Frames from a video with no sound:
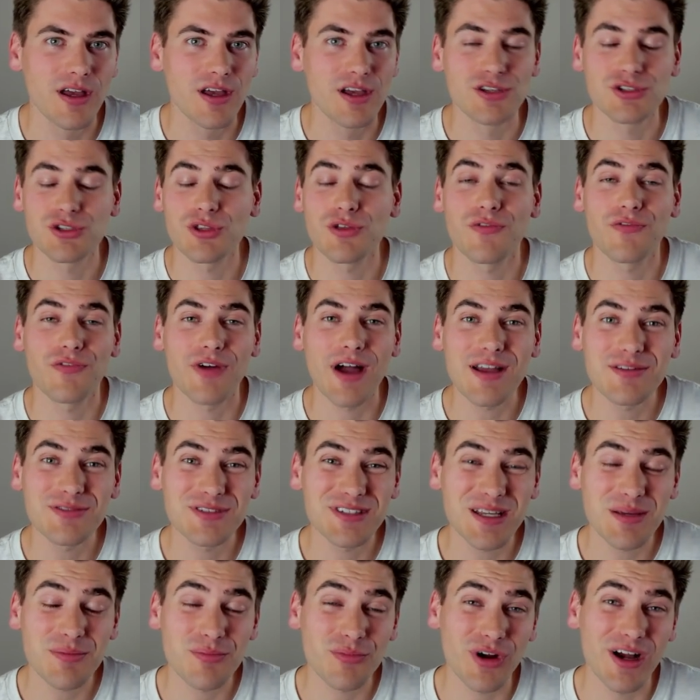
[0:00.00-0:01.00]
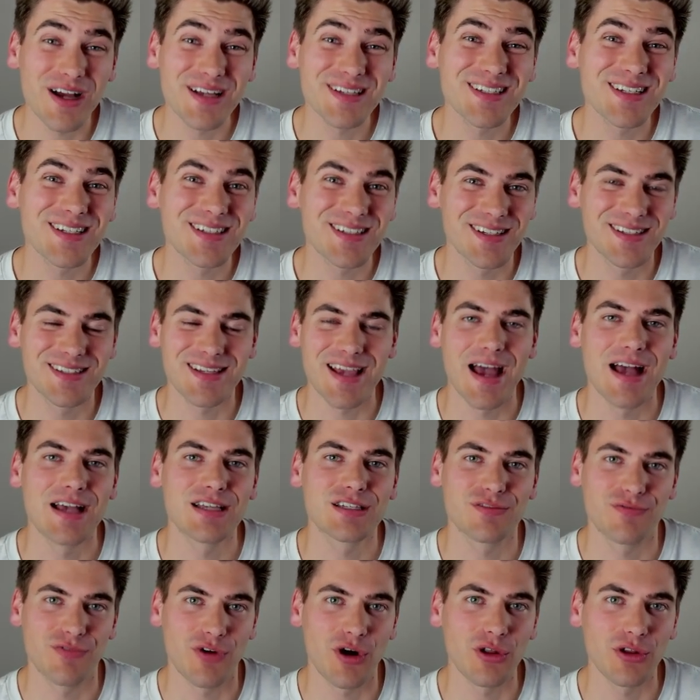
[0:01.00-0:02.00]
So the five-step process is as
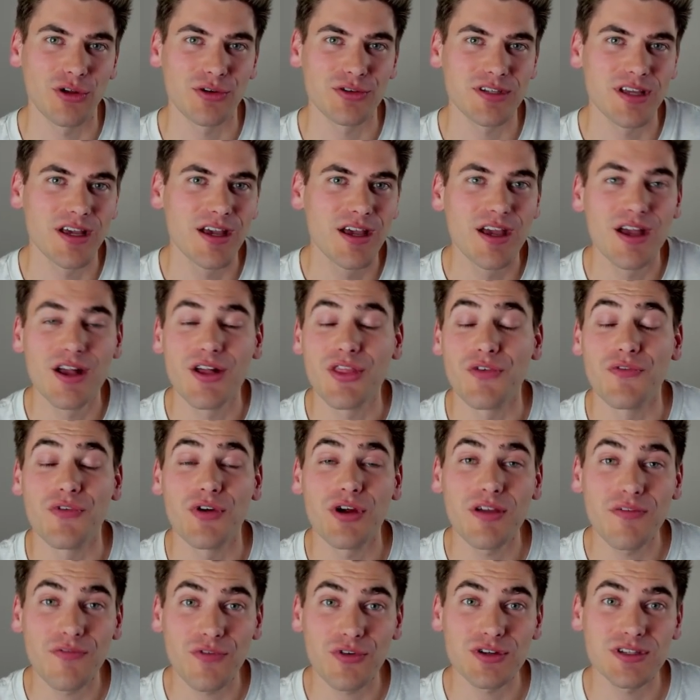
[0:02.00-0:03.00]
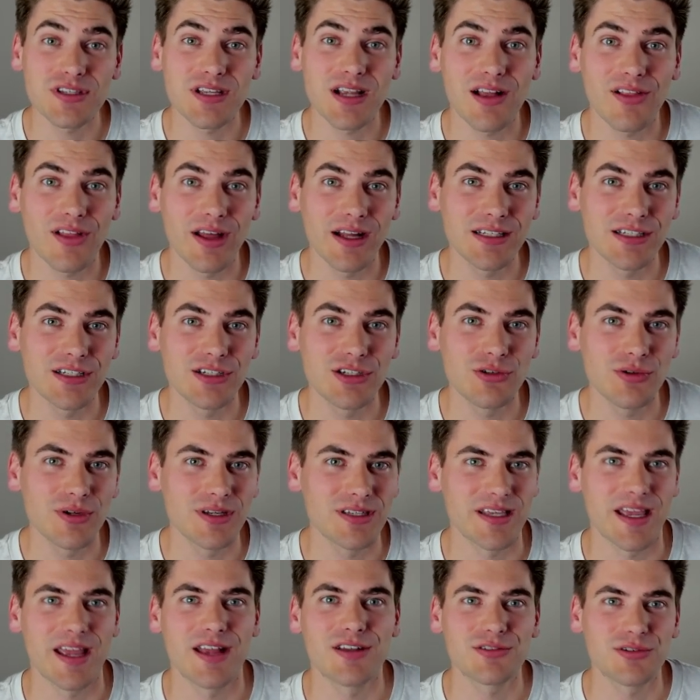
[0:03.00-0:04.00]
follows. The very first thing I like to do is
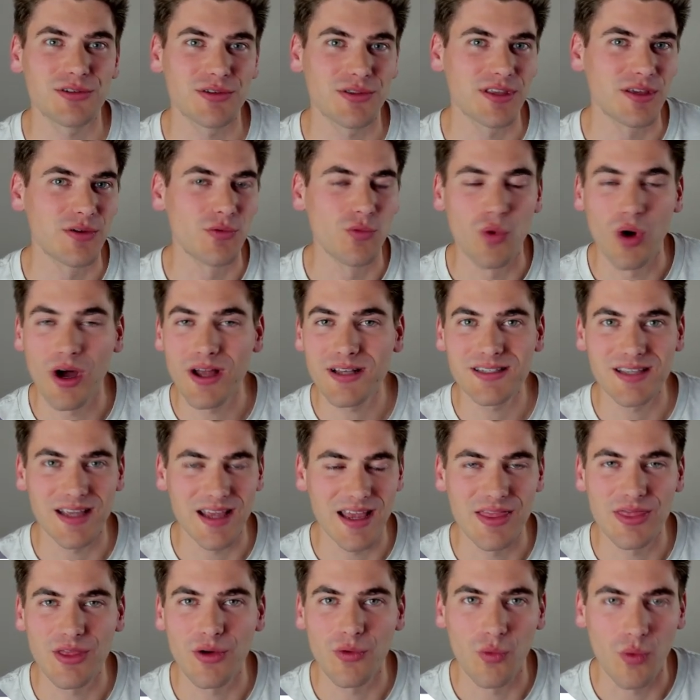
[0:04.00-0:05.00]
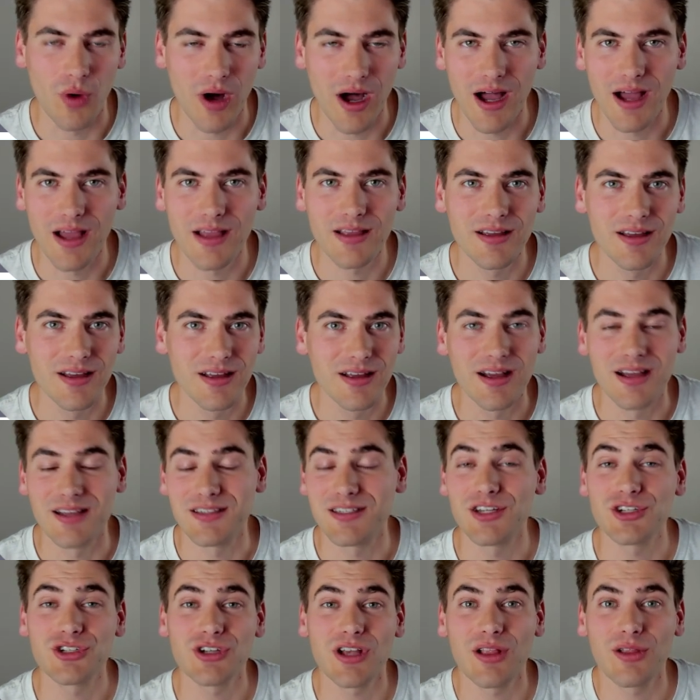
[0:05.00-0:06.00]
answer the what and the why.
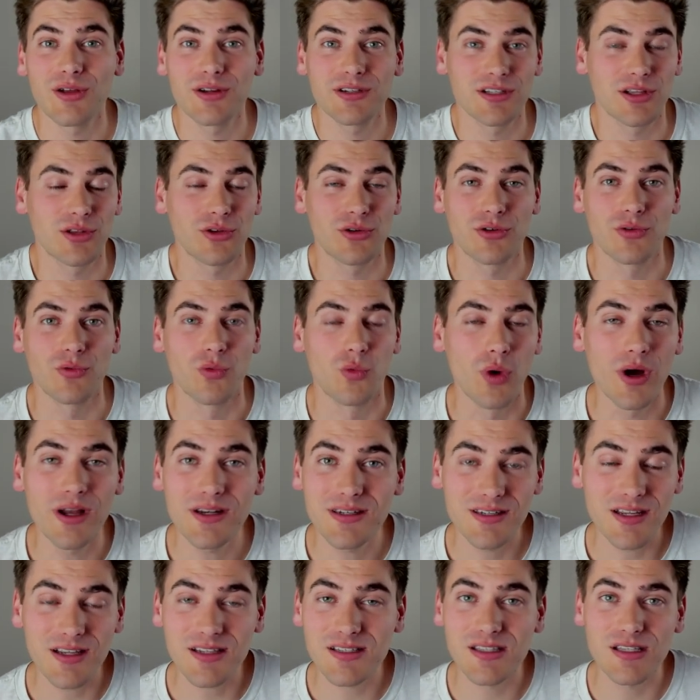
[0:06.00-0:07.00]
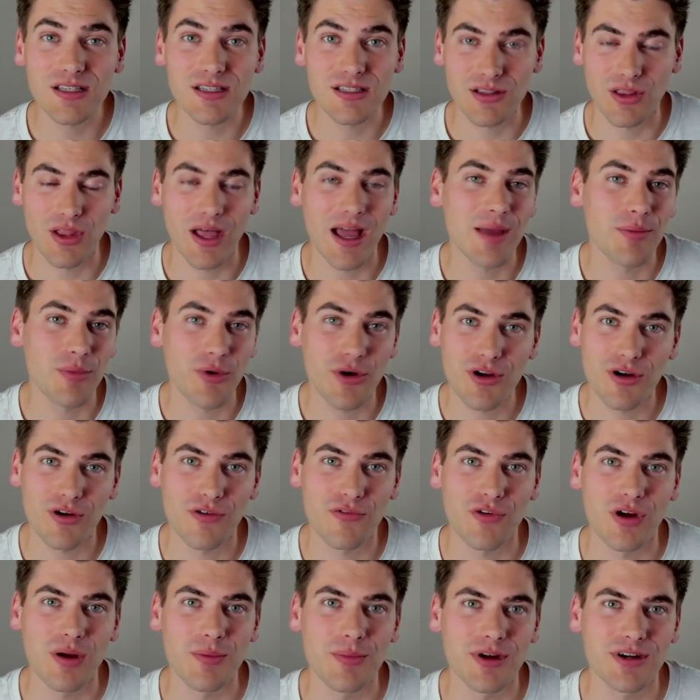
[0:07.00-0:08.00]
Essentially, I like to learn what does this library or
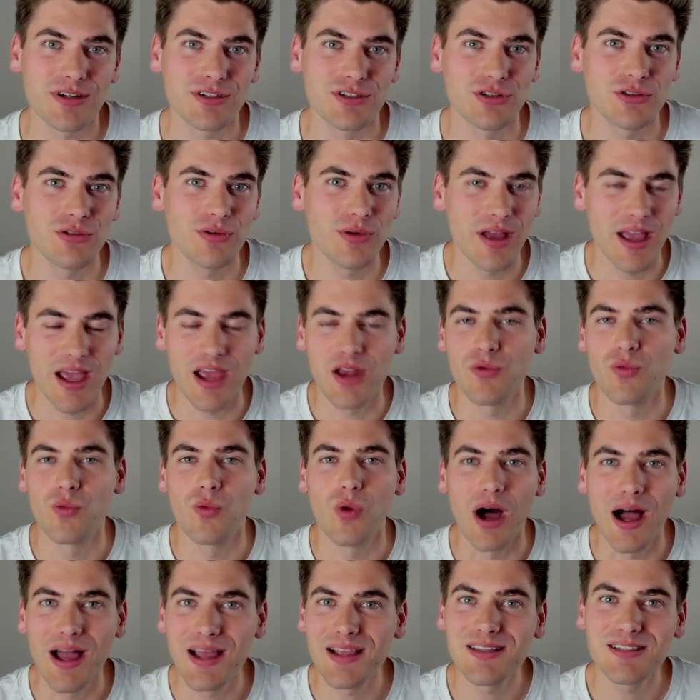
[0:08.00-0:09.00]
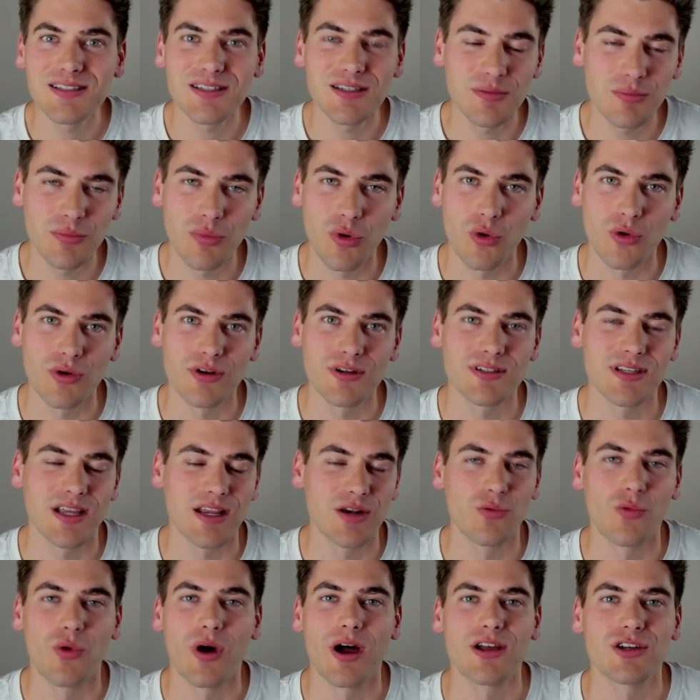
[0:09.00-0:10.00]
framework do and why is it important
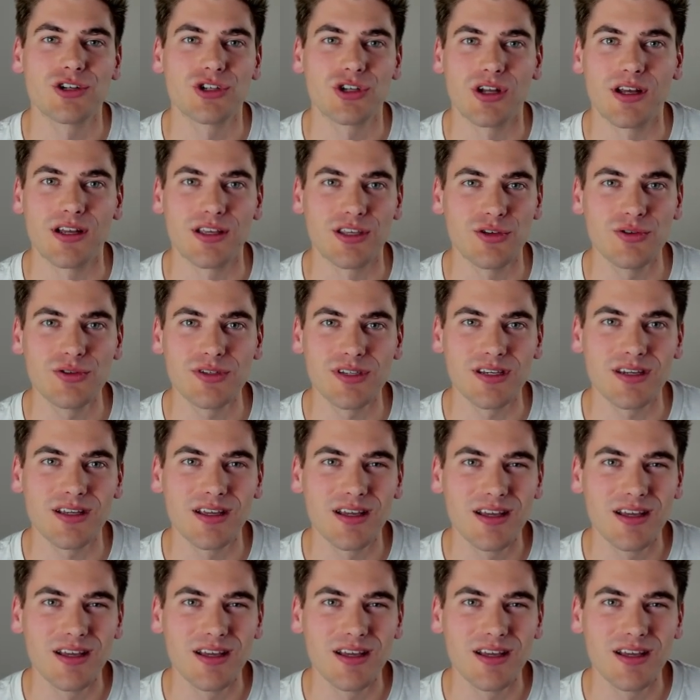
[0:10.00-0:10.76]
and why should I use it?